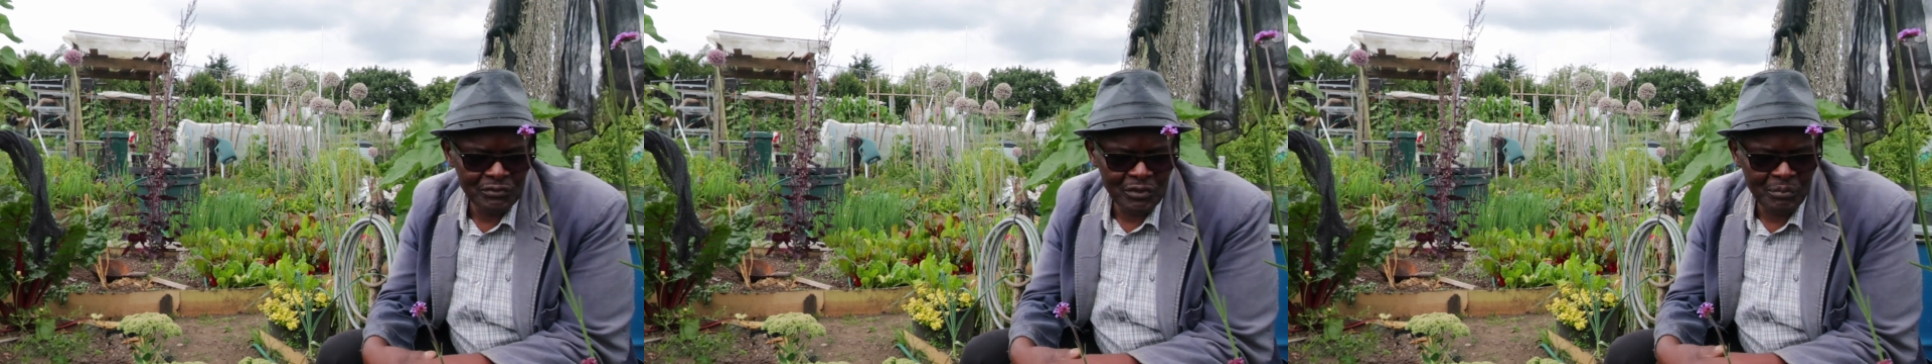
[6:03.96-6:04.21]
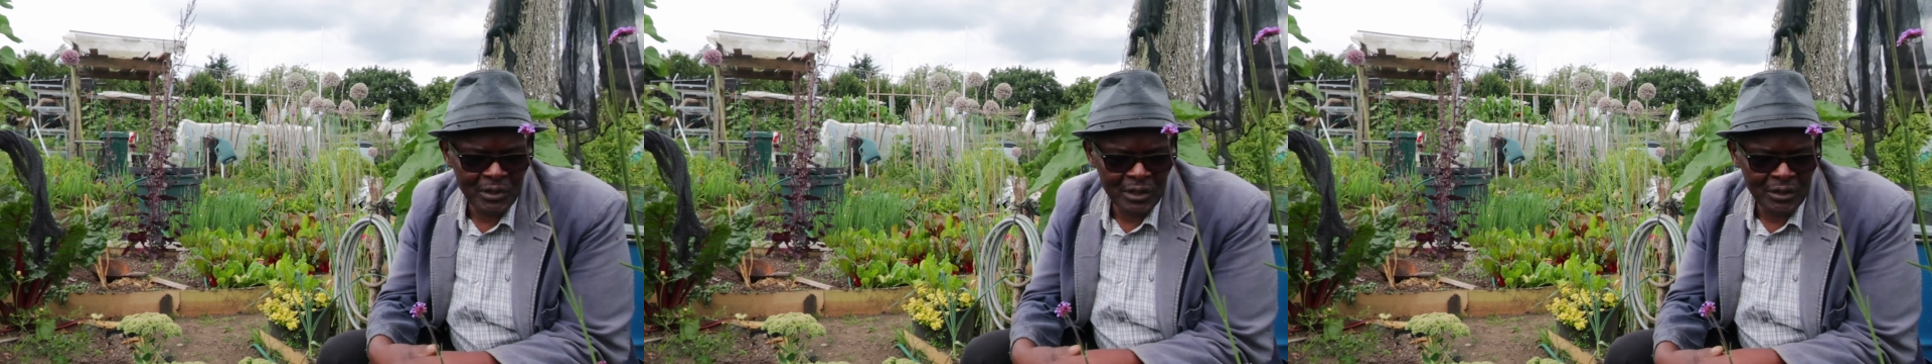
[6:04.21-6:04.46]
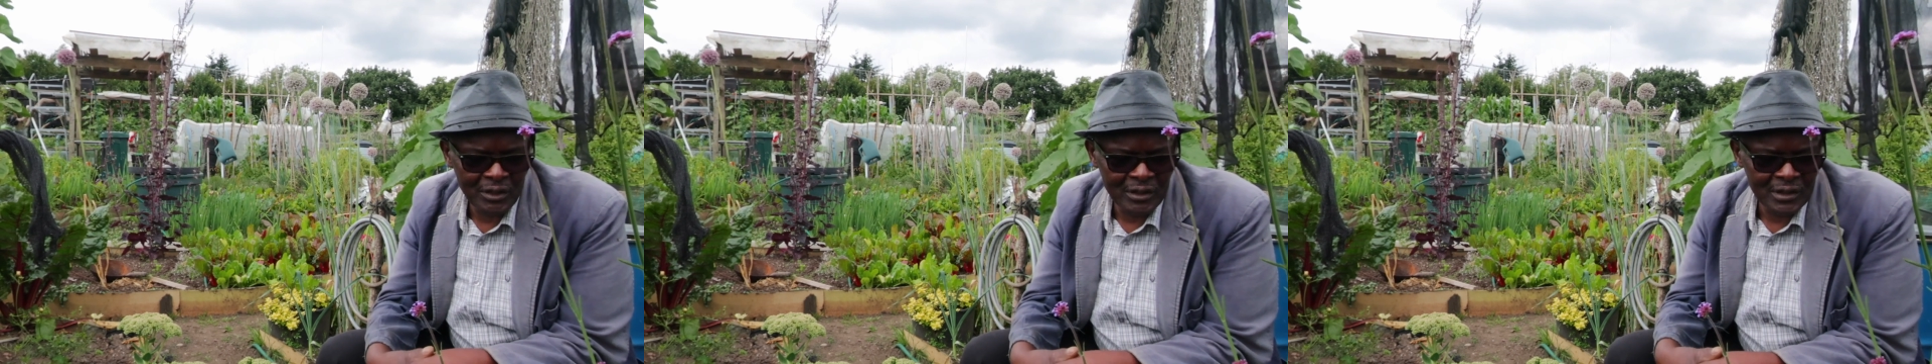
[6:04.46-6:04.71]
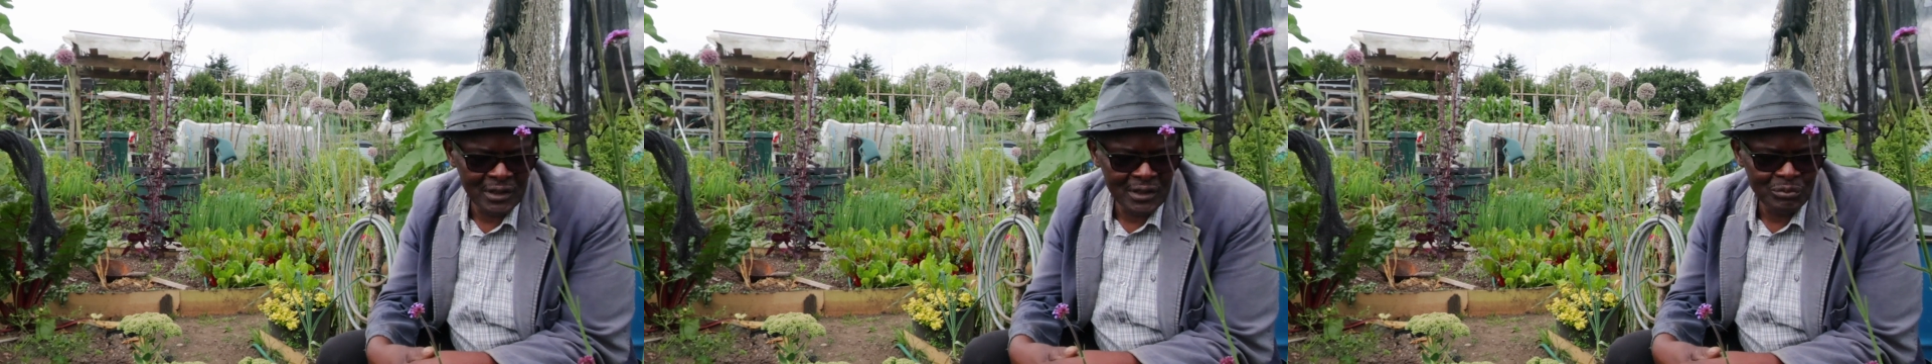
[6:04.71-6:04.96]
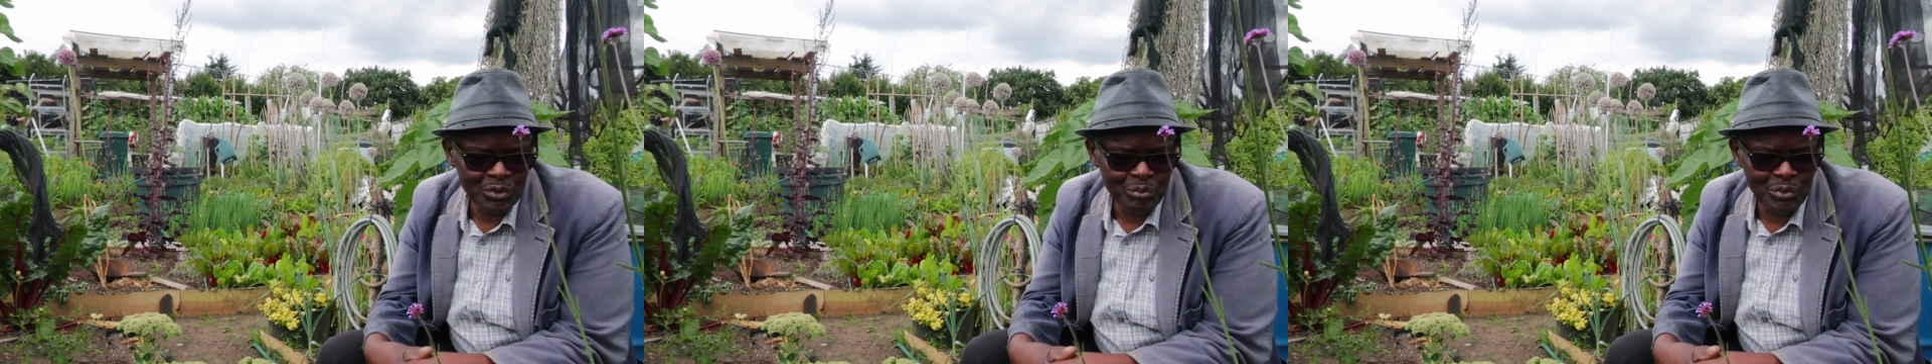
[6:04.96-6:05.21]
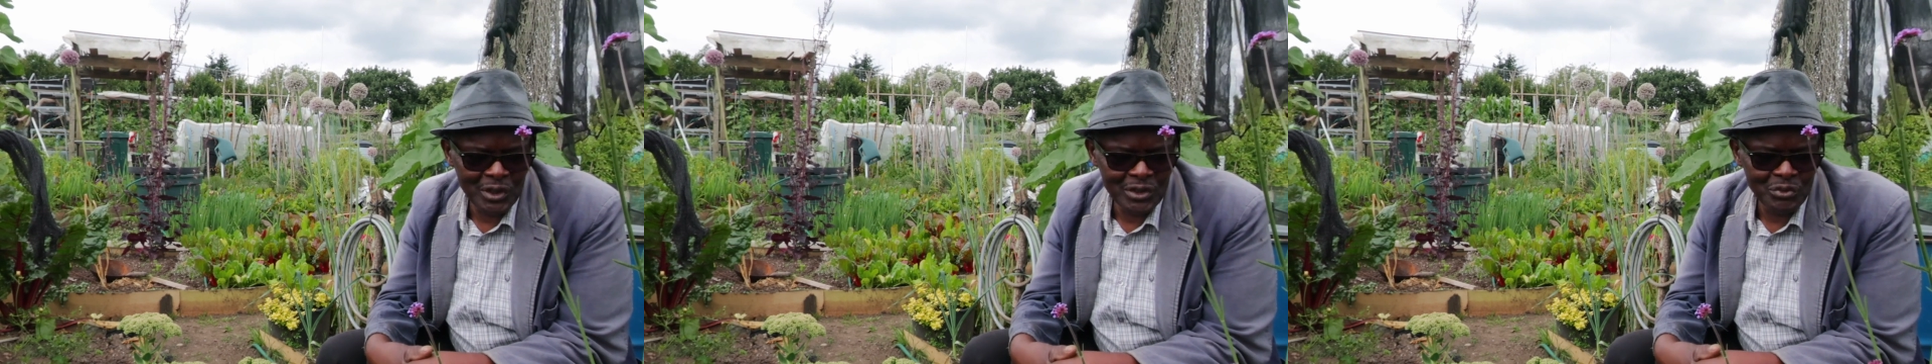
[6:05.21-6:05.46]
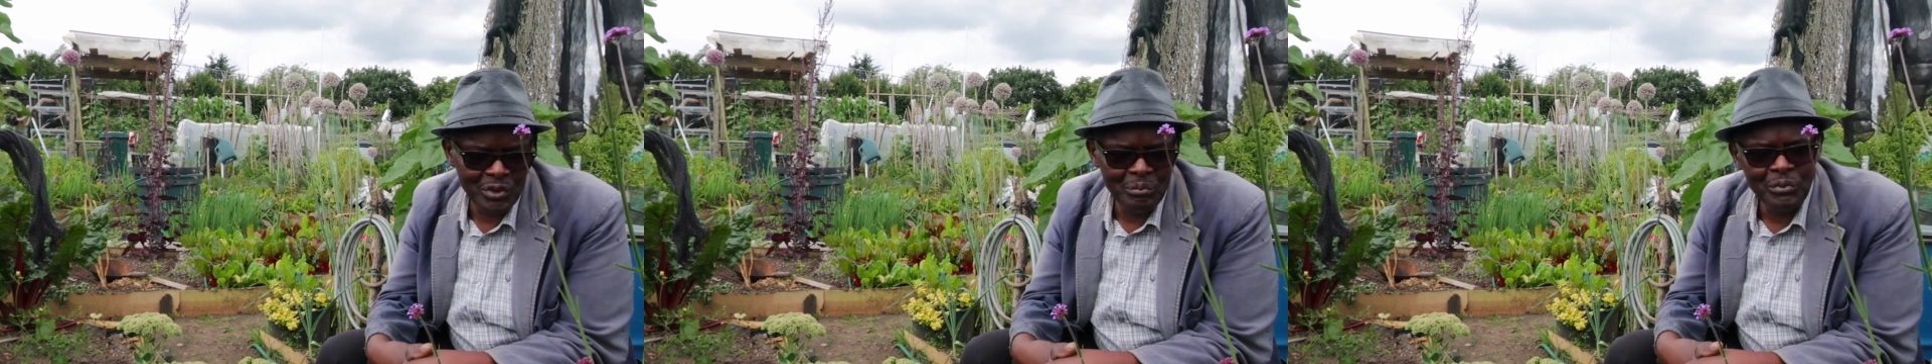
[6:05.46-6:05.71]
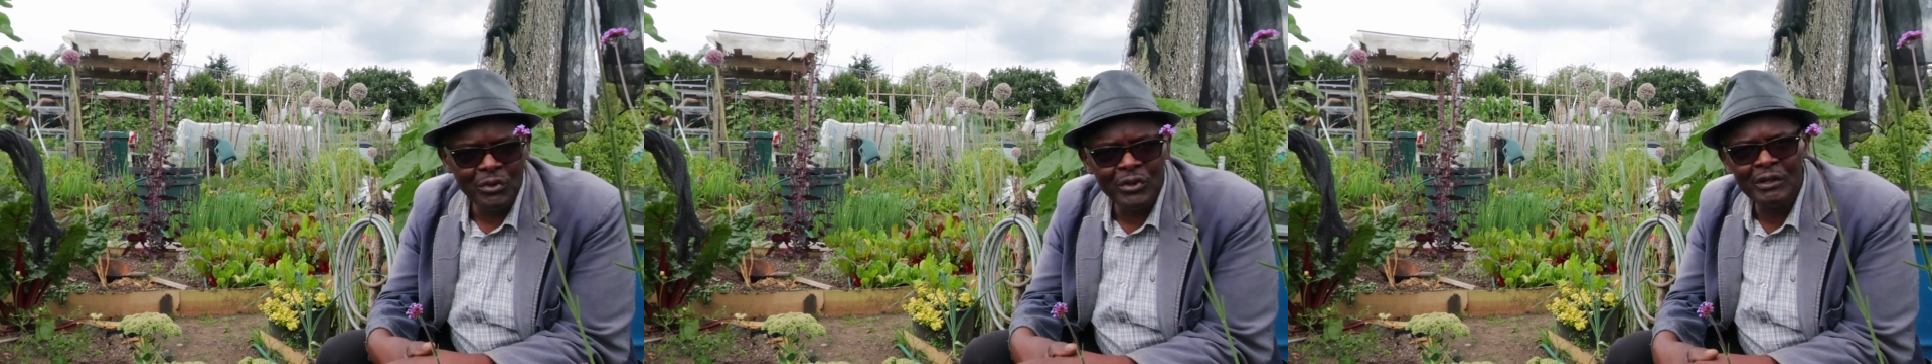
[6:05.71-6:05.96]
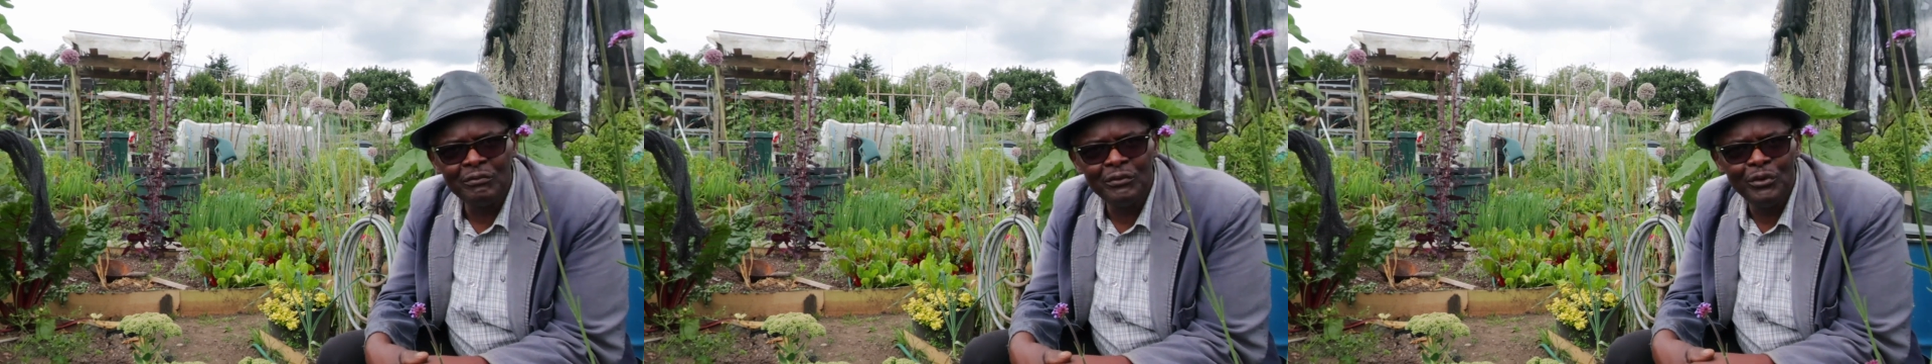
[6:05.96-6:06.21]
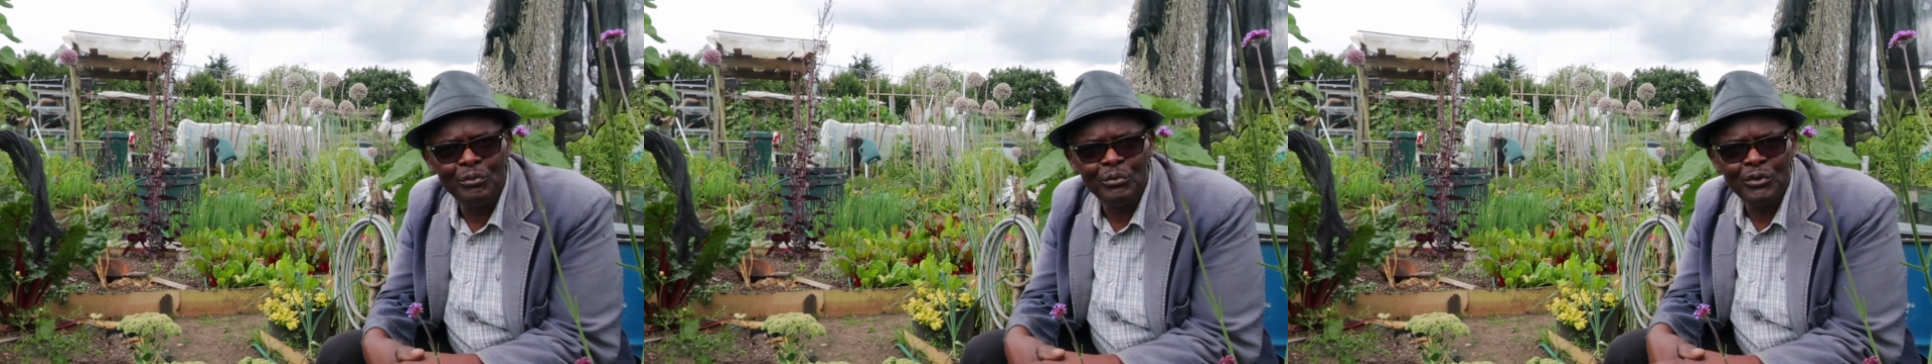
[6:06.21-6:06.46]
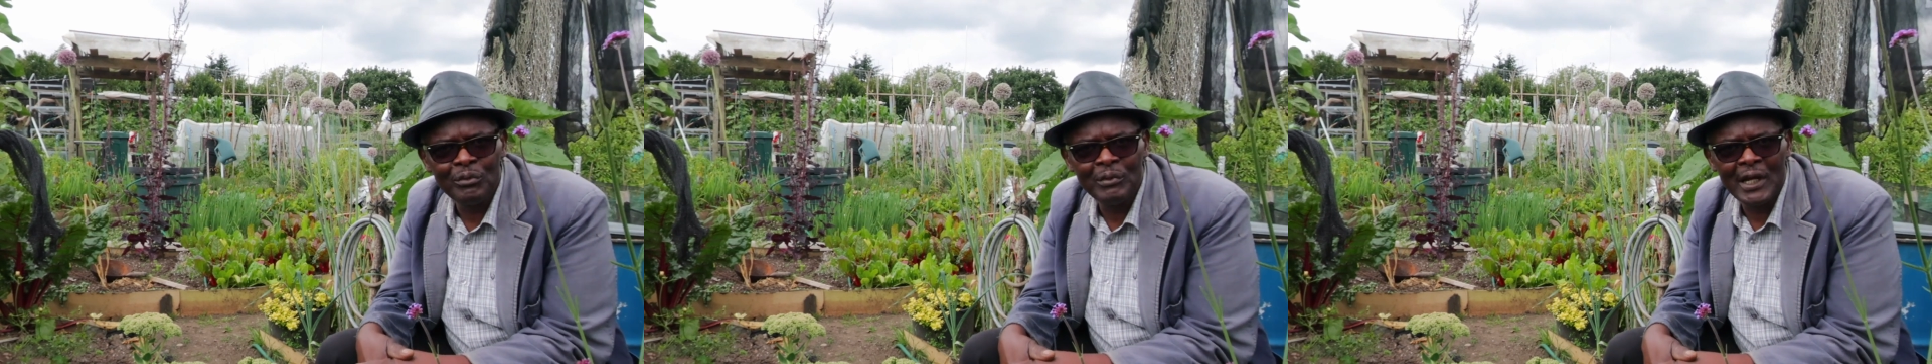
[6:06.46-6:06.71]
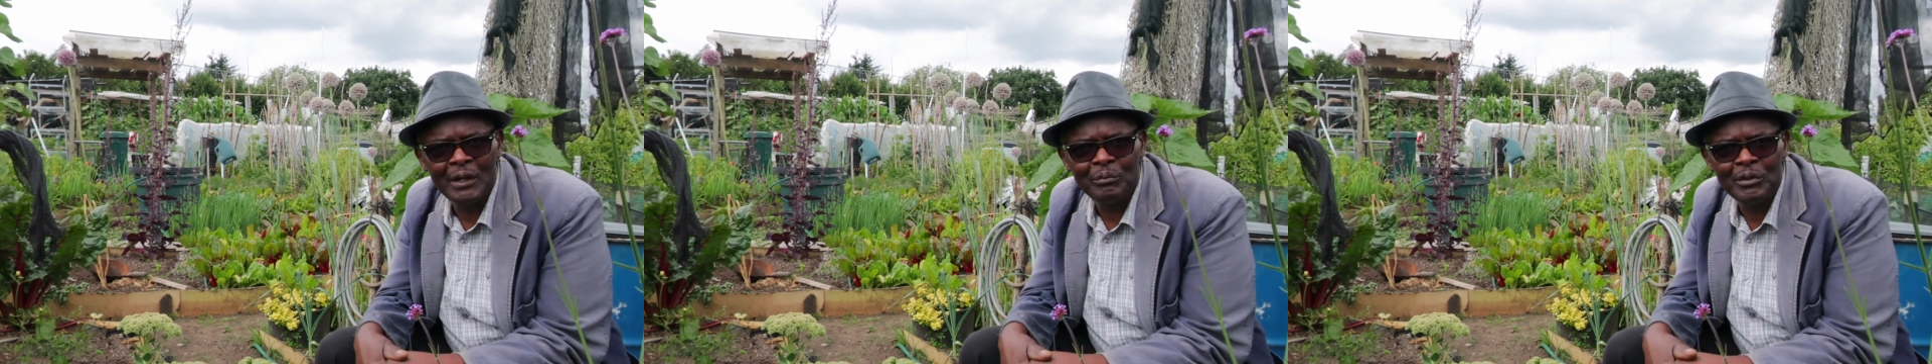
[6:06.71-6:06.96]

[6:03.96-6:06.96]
from the authorities would be to employ a few more black